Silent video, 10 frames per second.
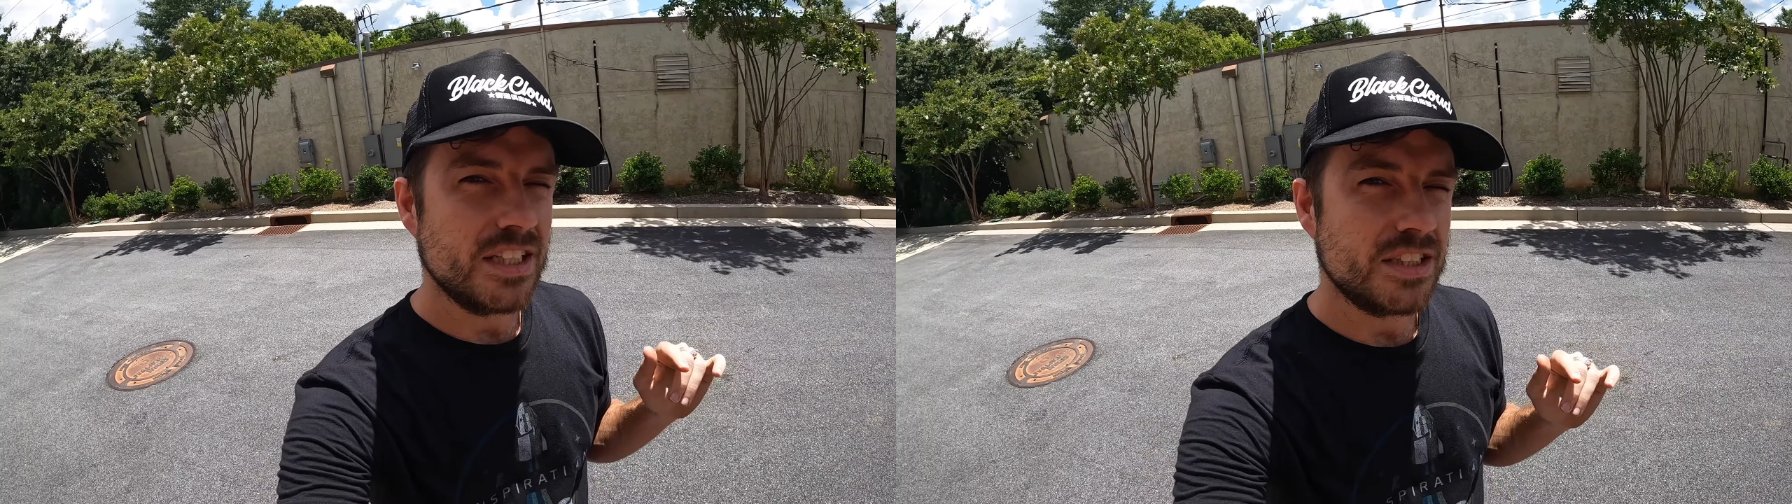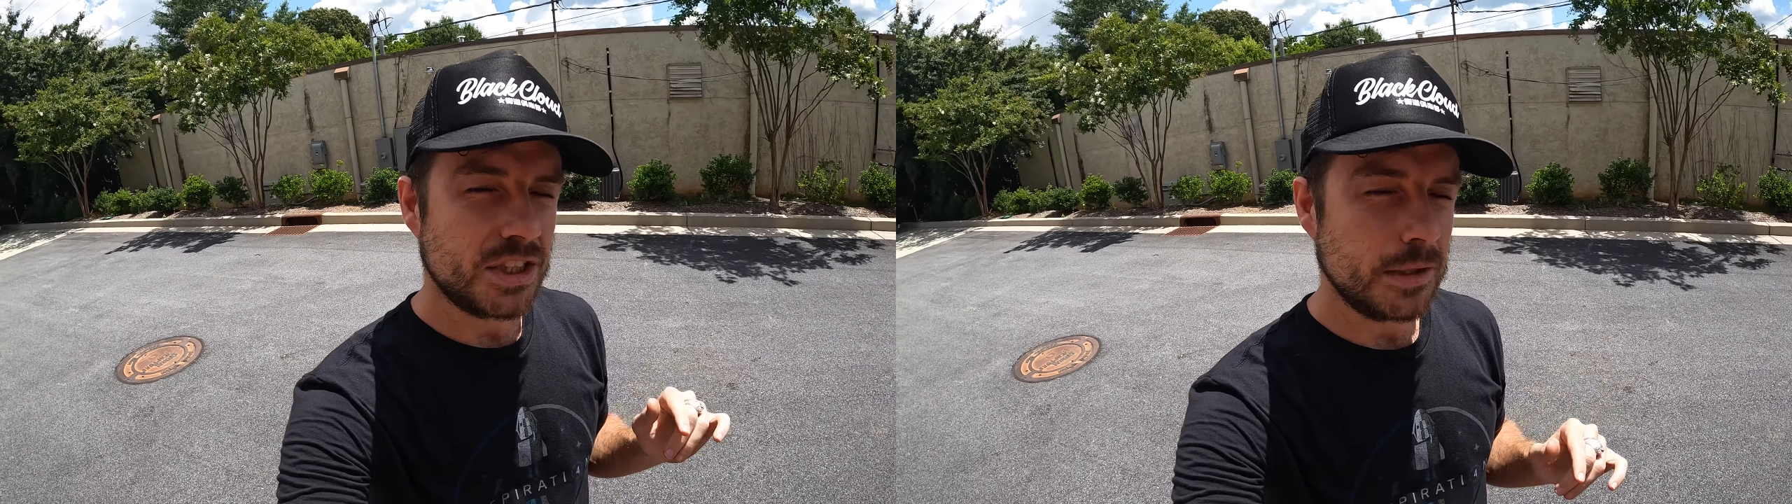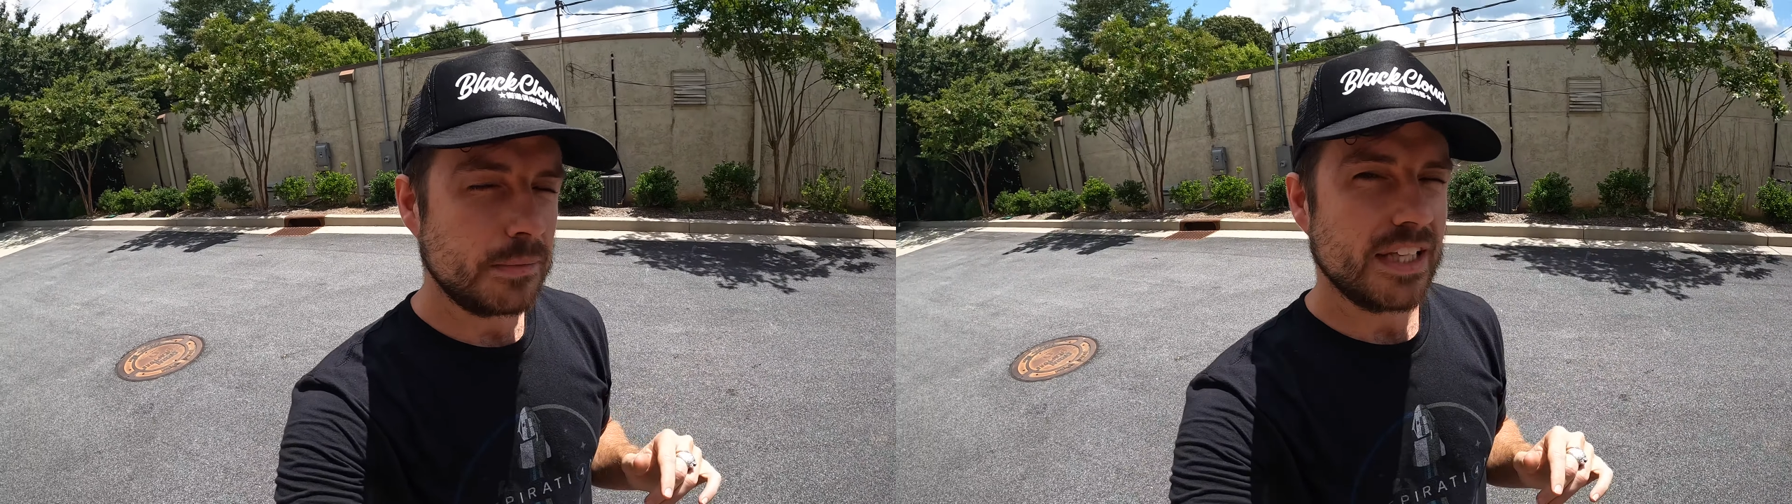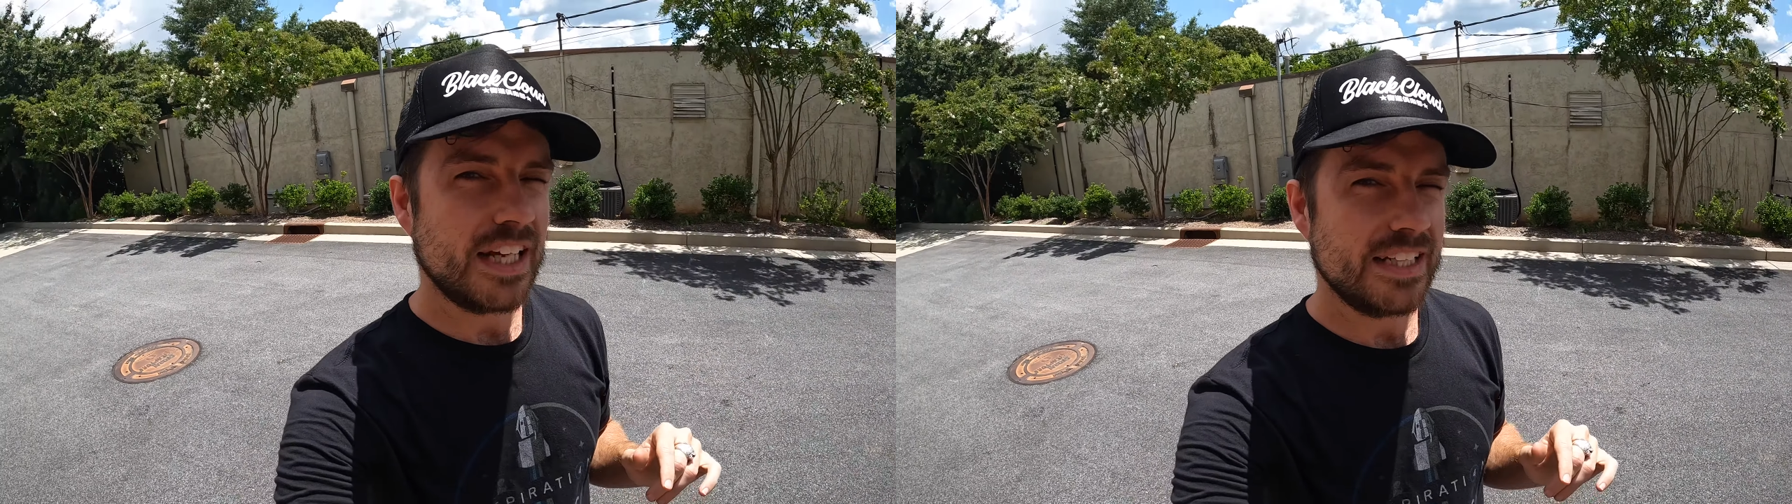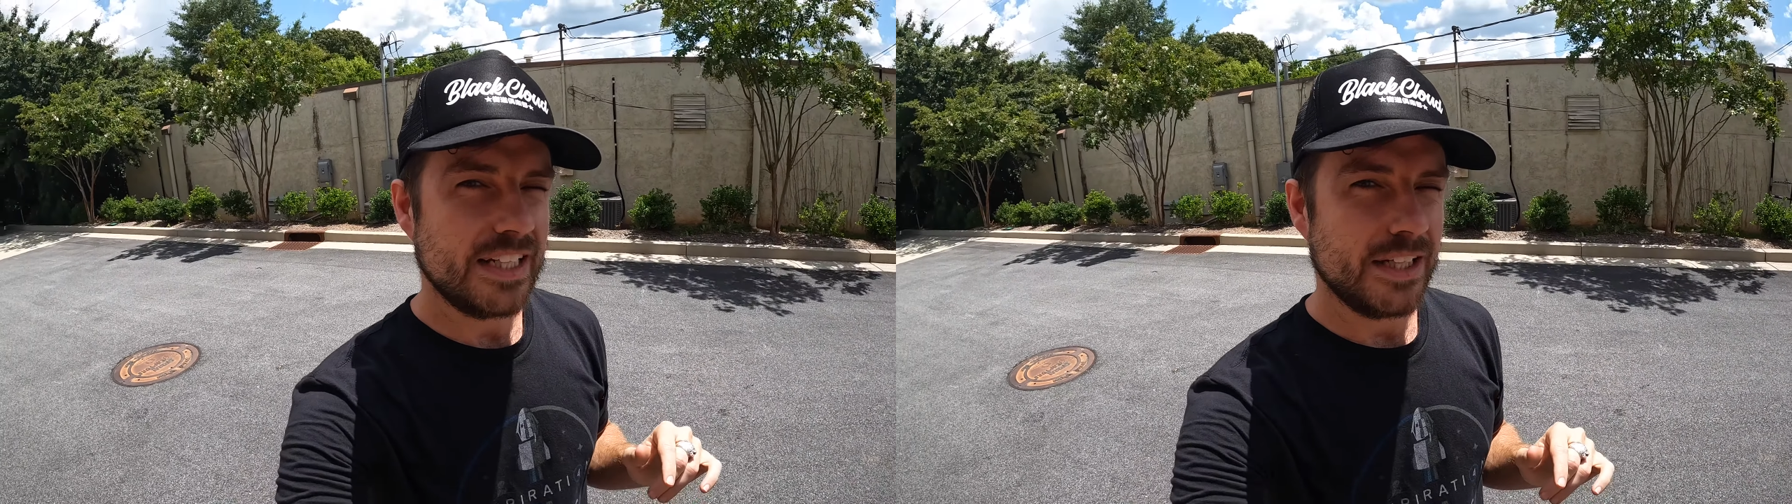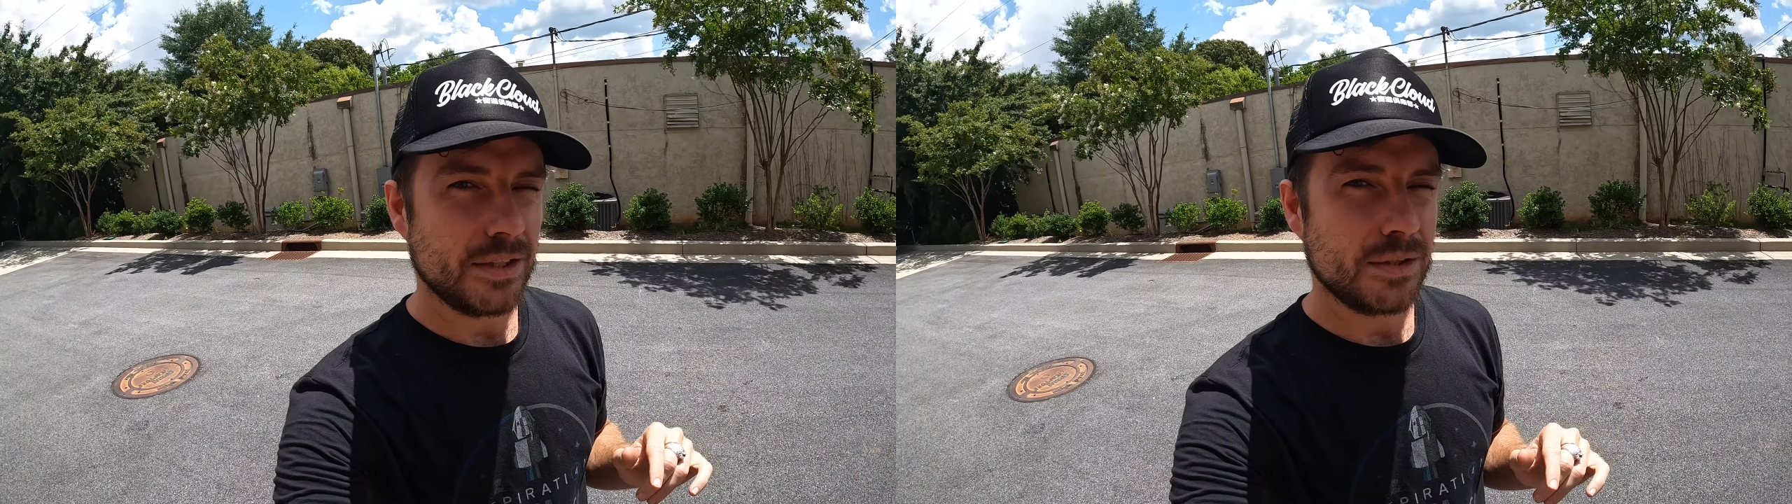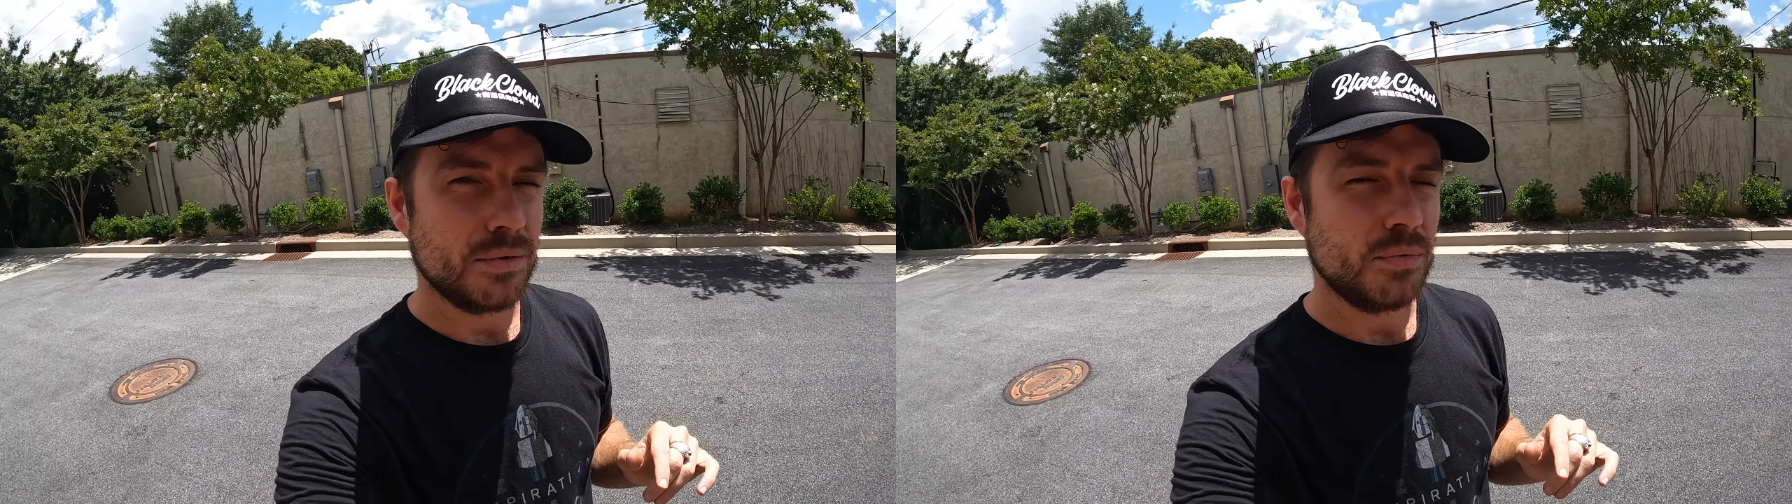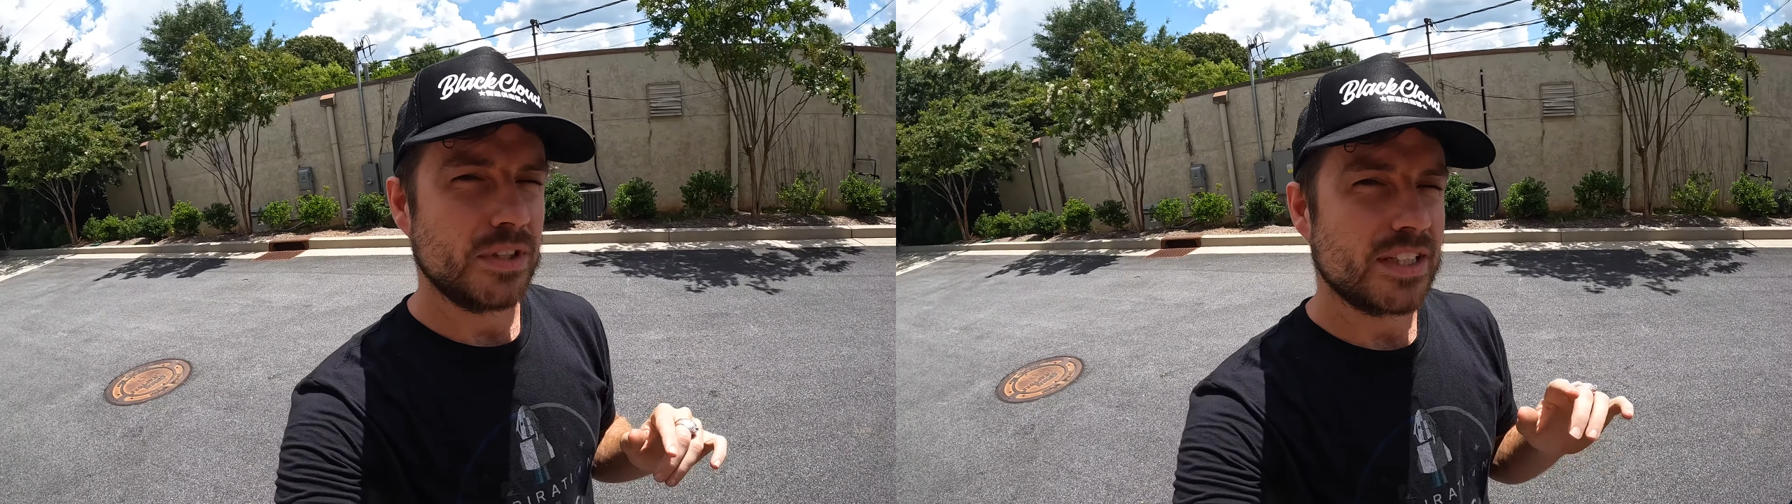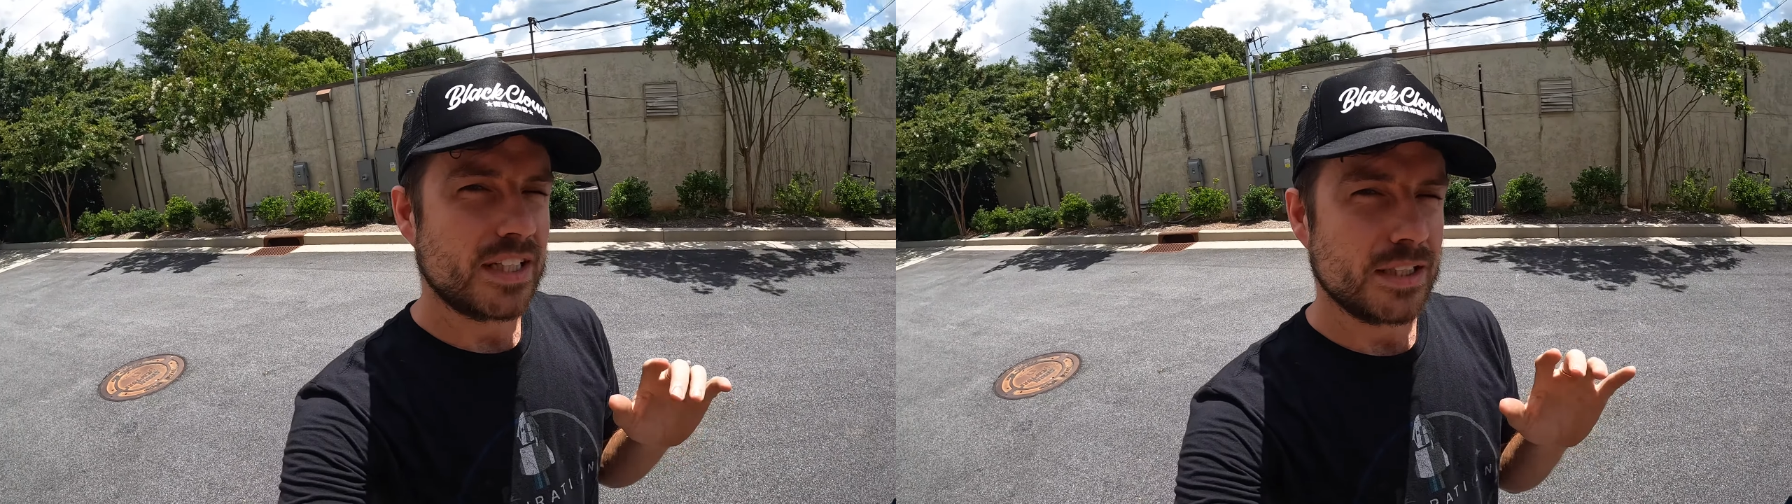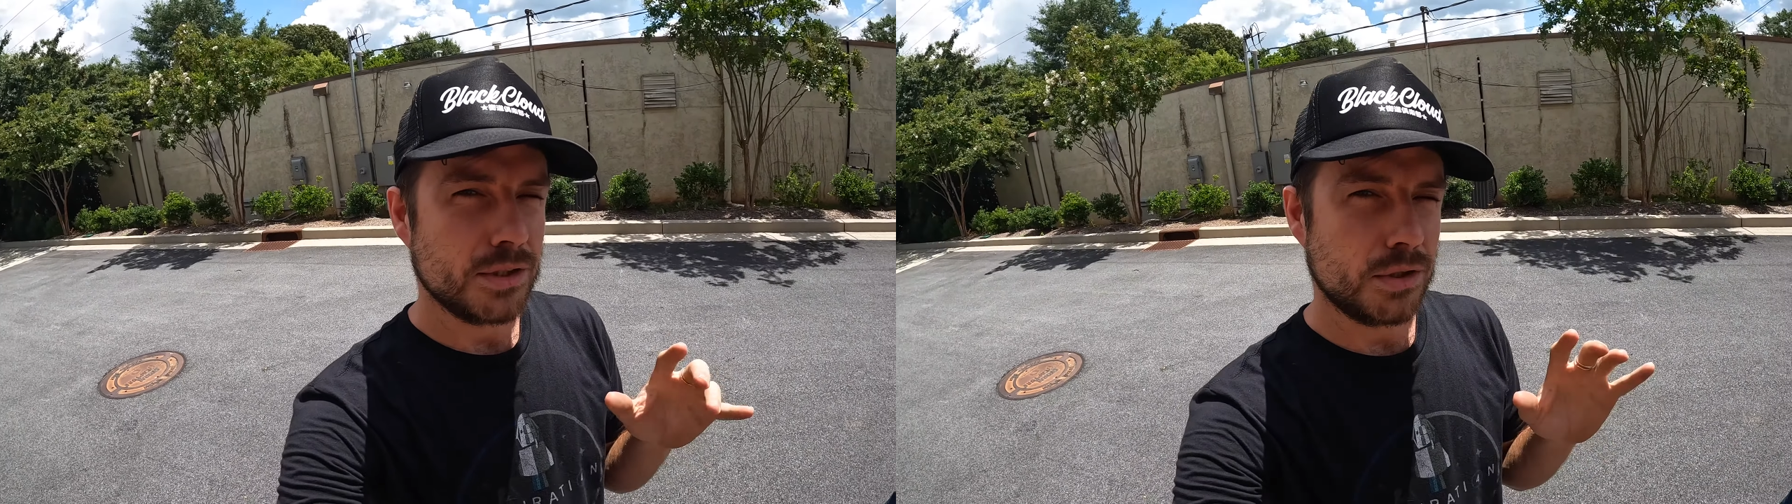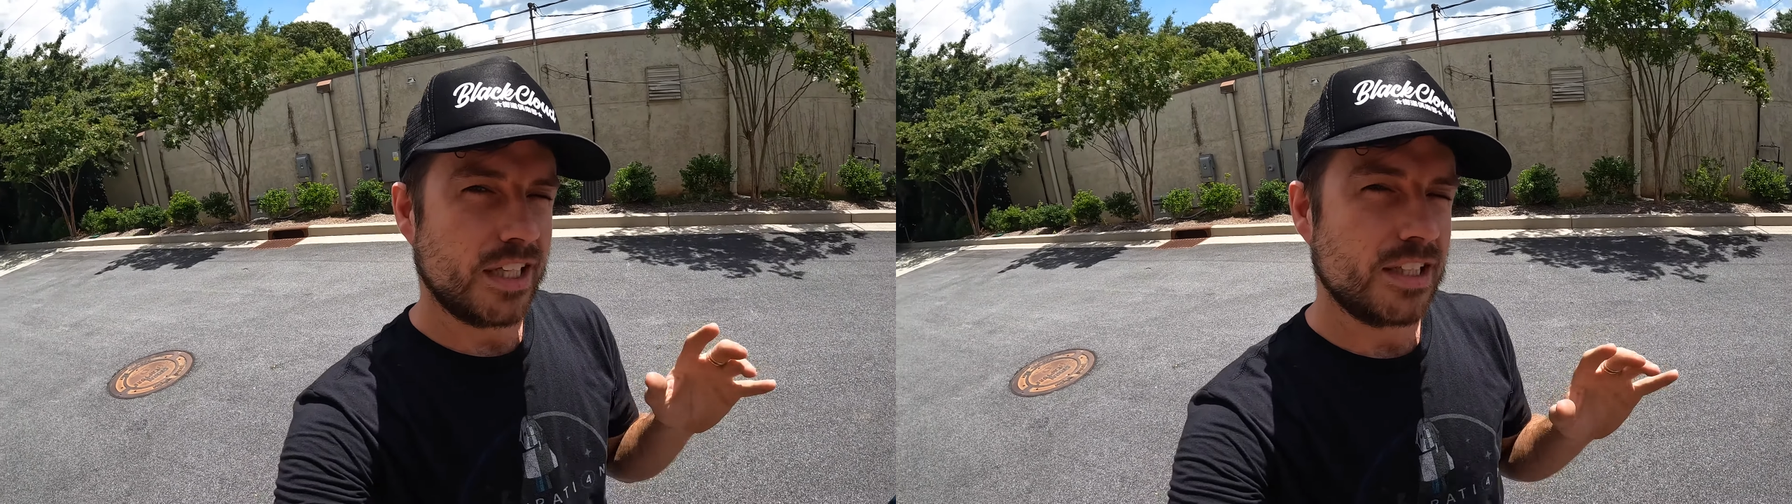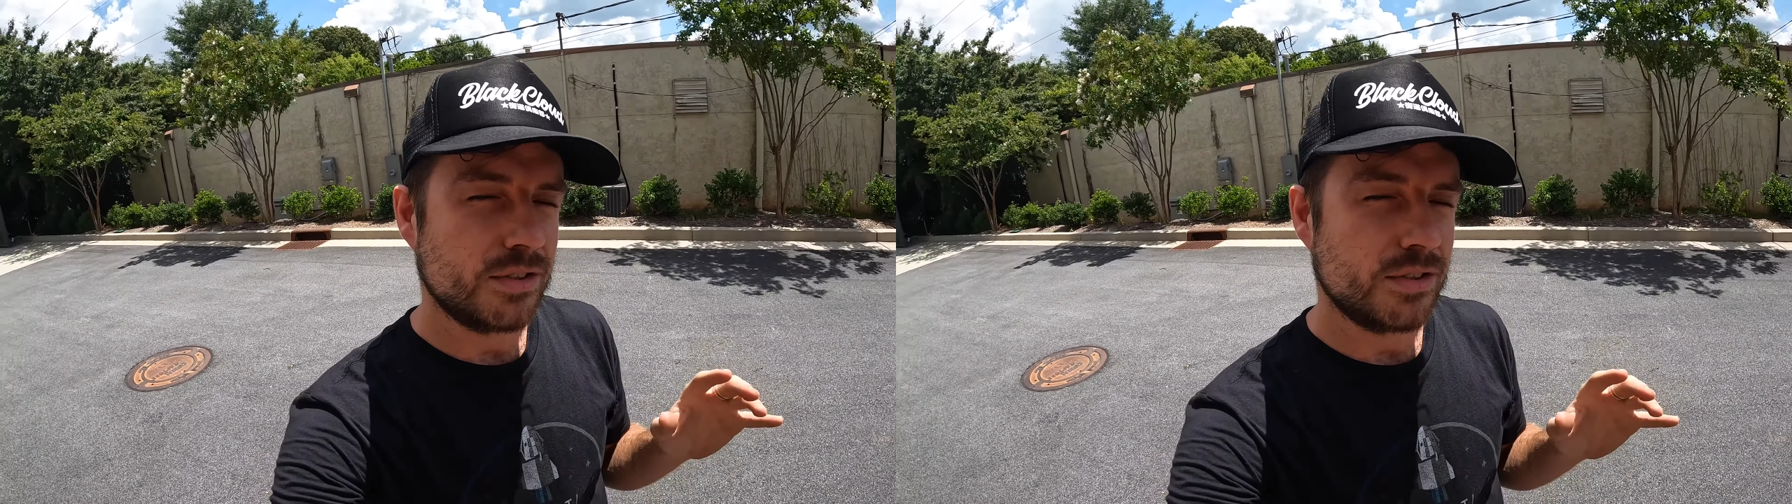Jeep Gladiator with a little extra